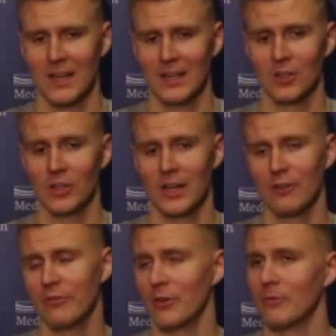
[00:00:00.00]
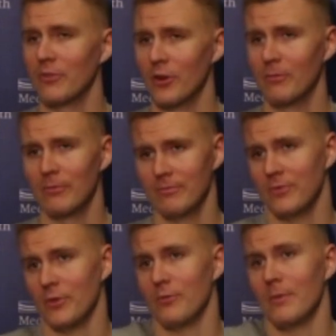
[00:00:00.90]
looking out for
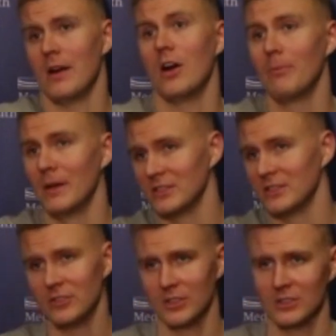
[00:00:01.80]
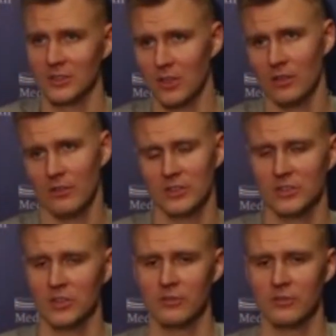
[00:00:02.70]
my, our best interest always, you know,